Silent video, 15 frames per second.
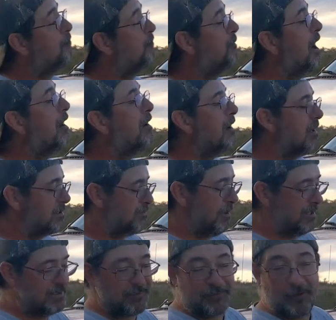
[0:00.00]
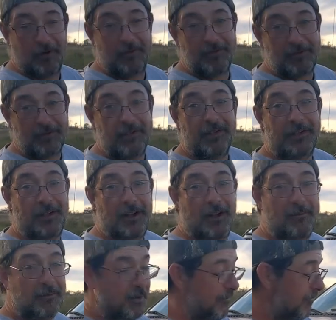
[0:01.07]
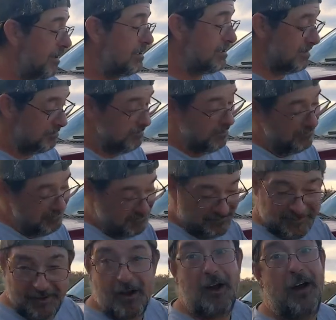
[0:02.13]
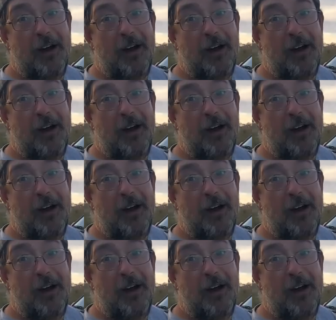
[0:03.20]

very expensive roast. I'm gonna finish it in my room.